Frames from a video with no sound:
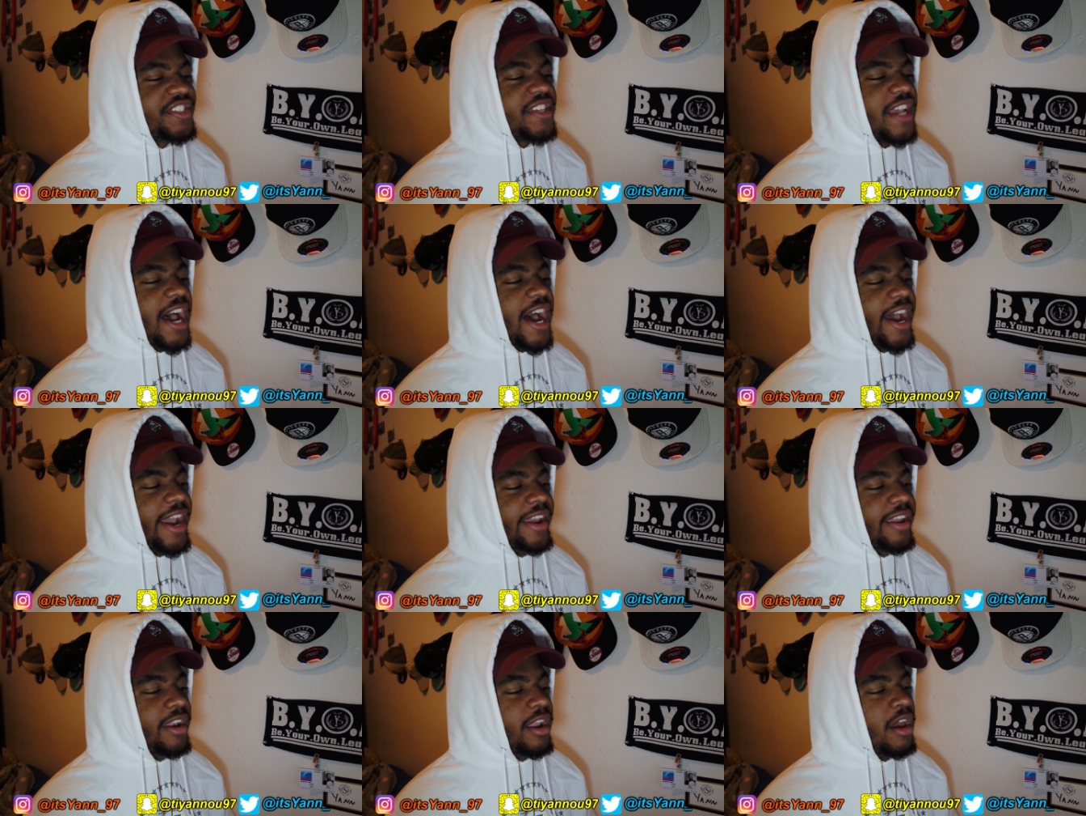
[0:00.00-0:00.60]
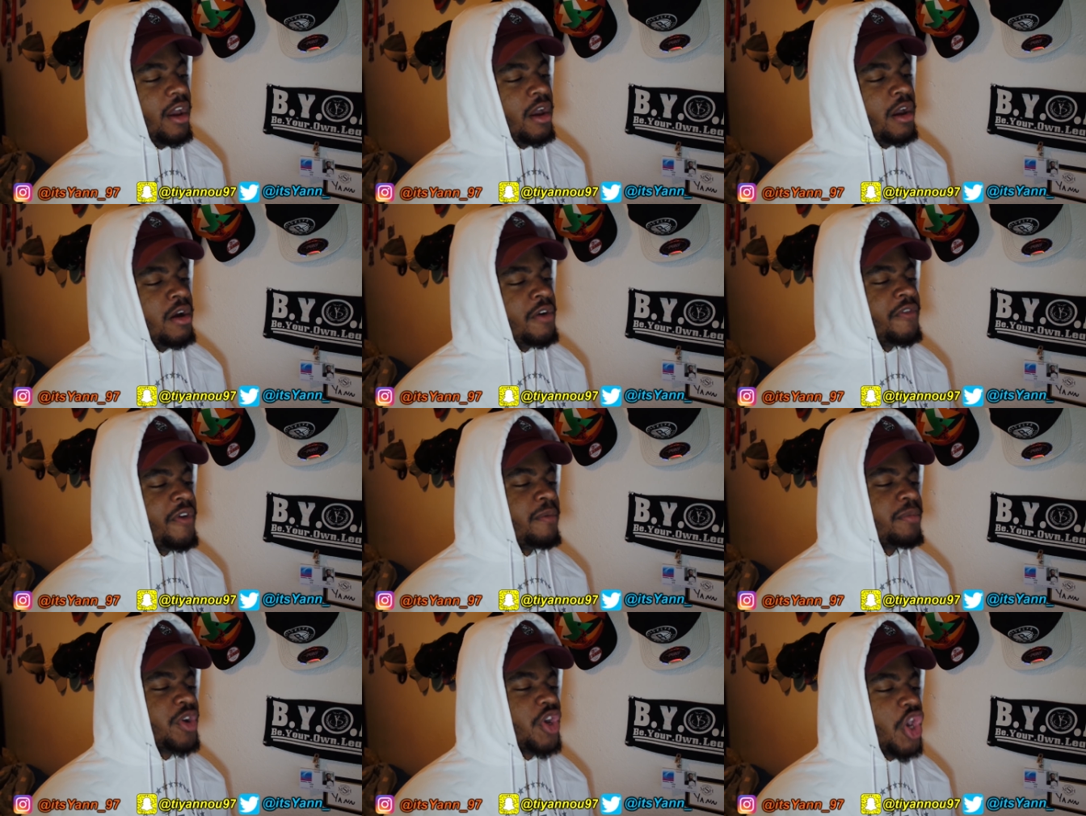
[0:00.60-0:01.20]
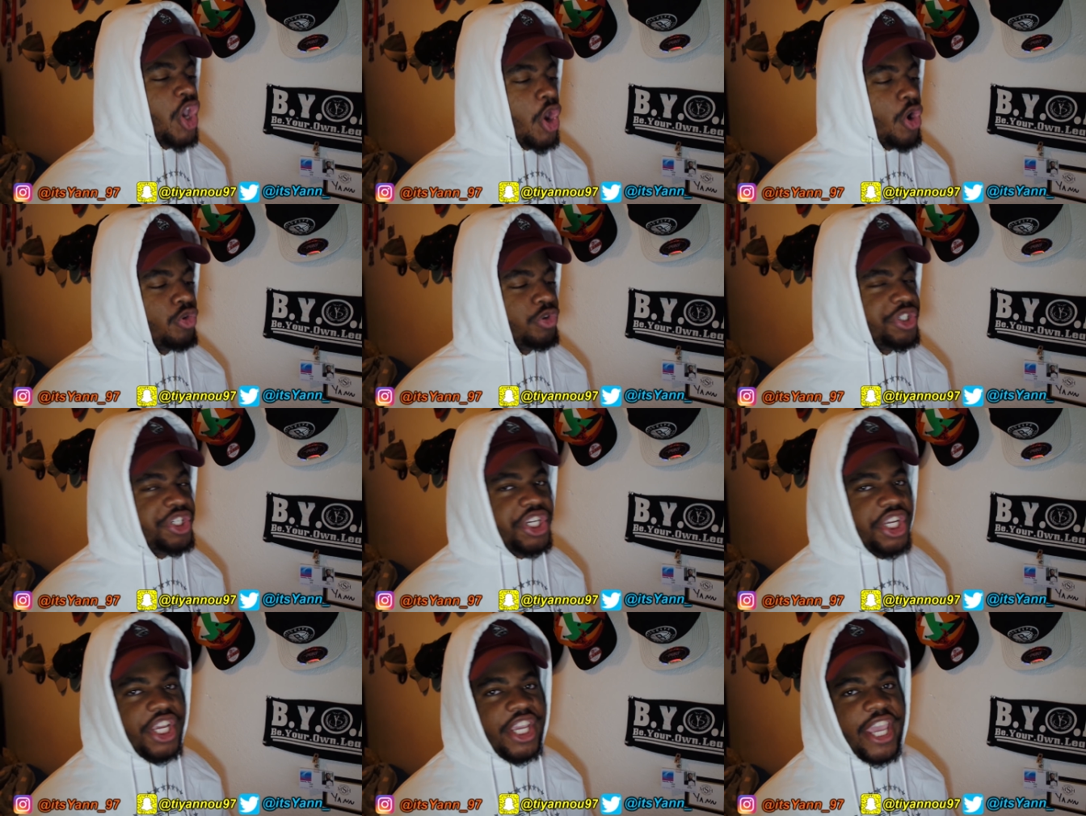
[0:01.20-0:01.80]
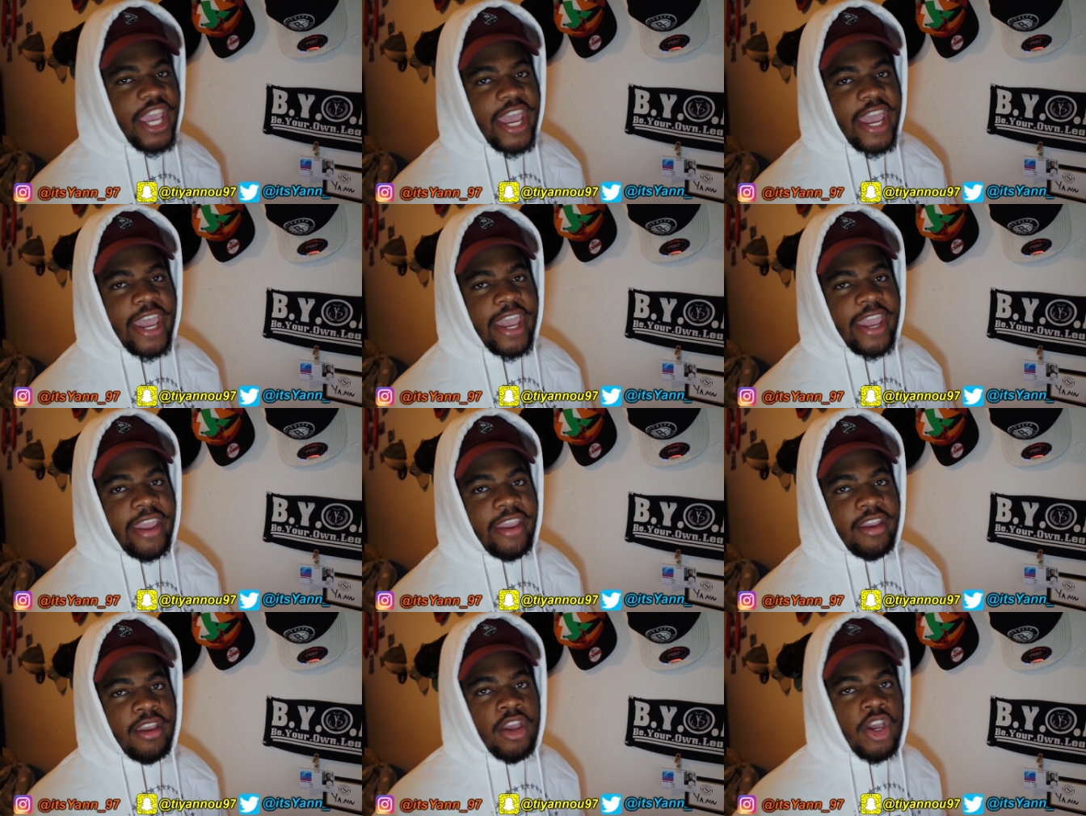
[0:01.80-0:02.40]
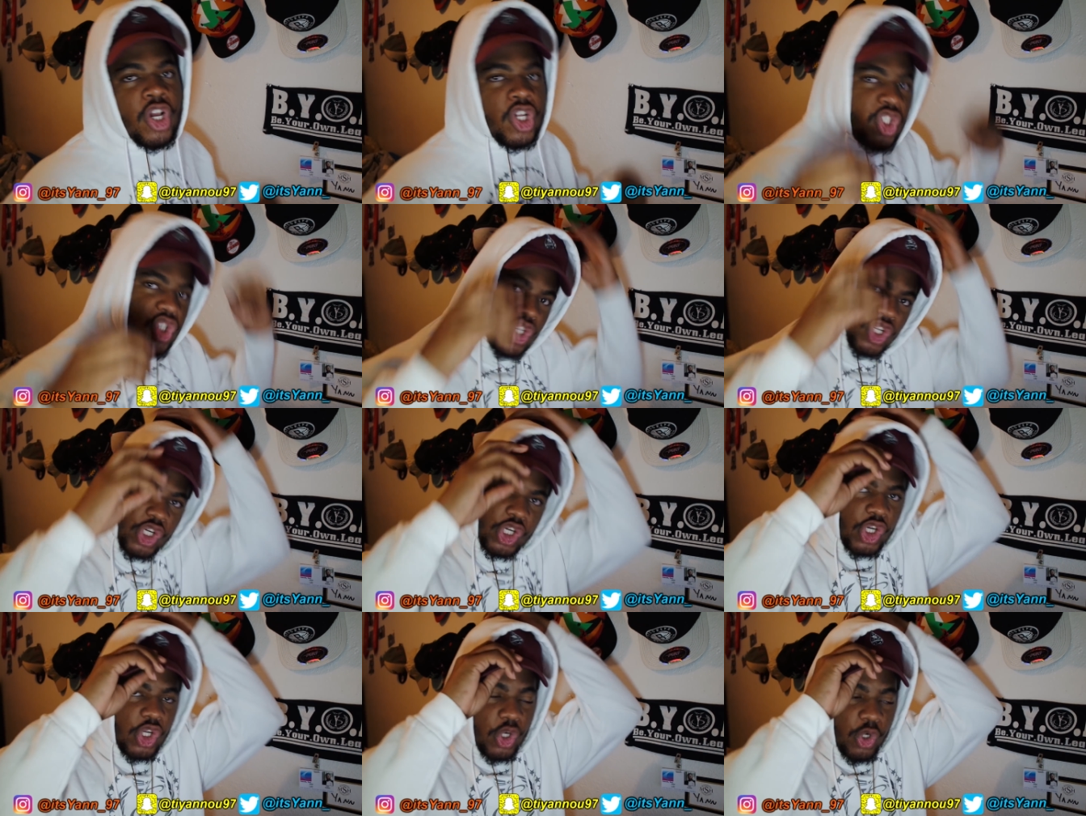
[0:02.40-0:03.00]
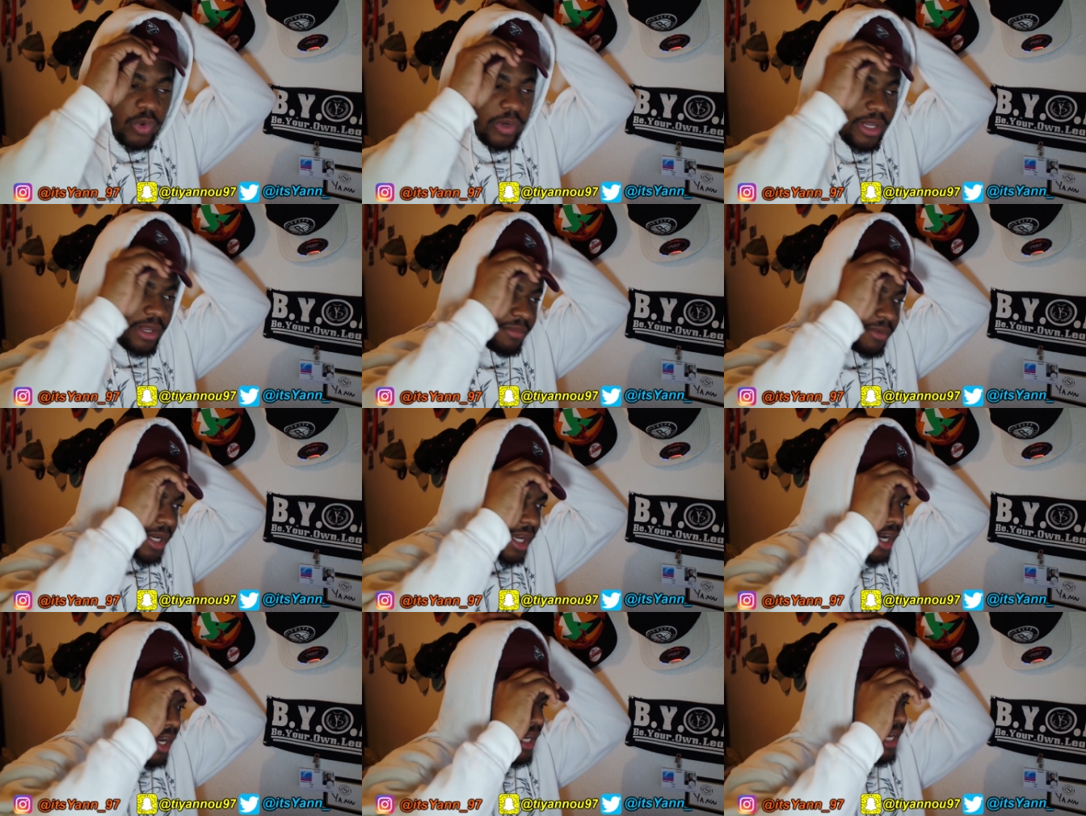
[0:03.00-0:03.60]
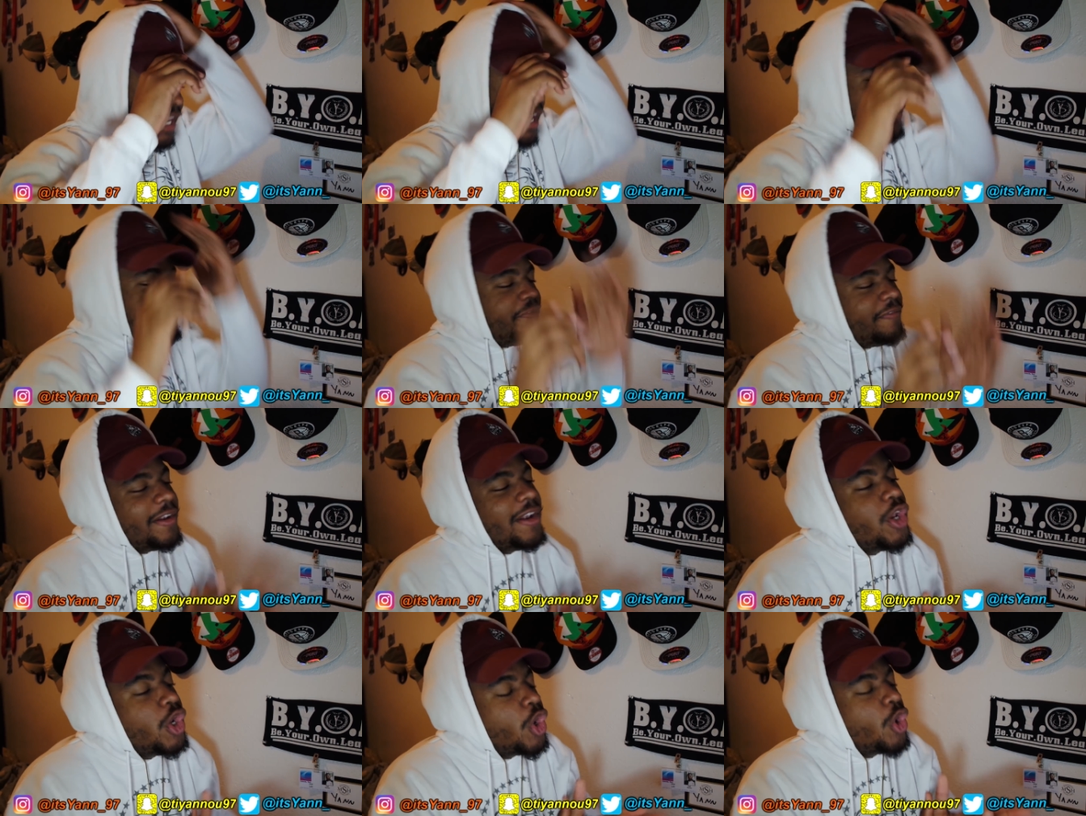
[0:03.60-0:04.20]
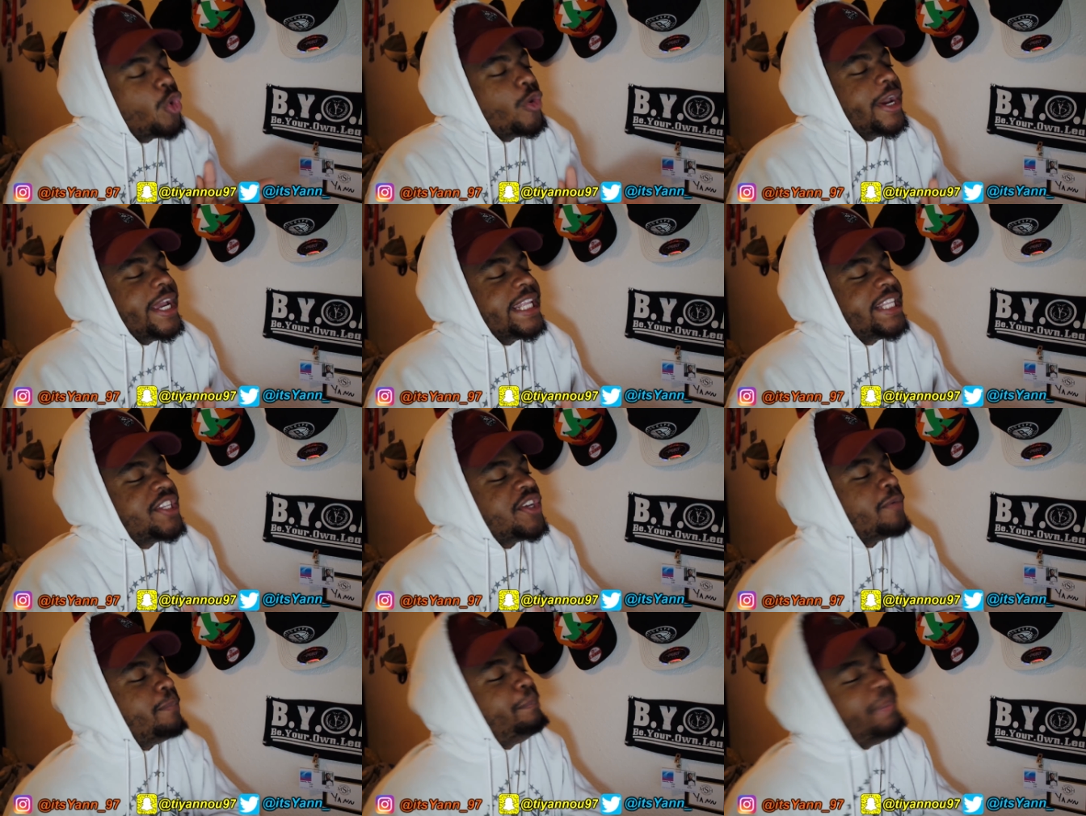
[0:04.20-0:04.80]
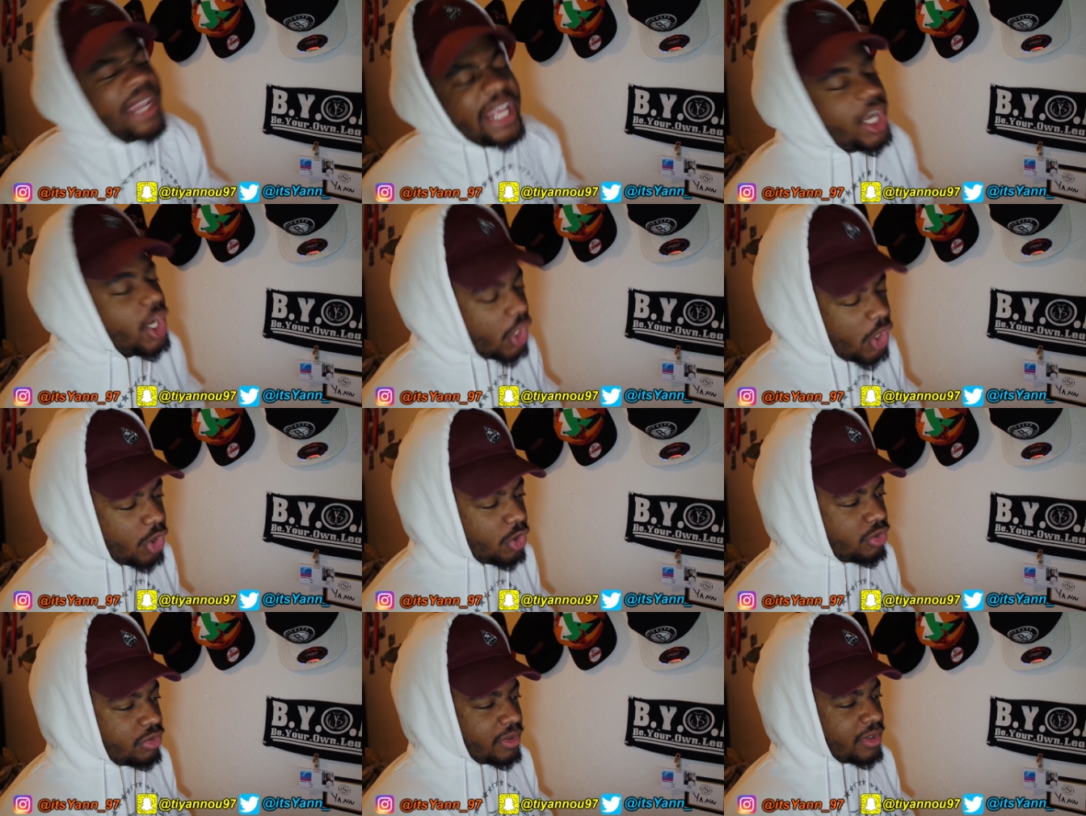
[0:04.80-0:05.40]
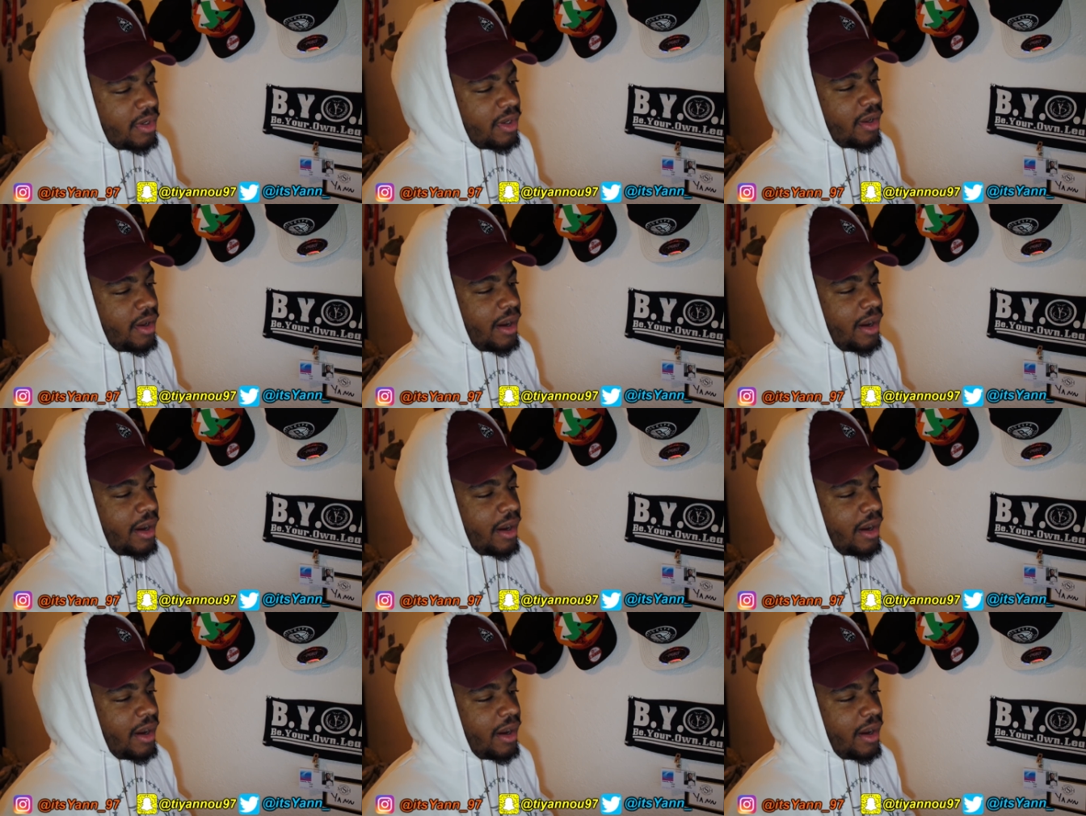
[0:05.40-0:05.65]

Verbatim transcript: side from Gucci Gang to Louis? Now, leave Louis to be Lou.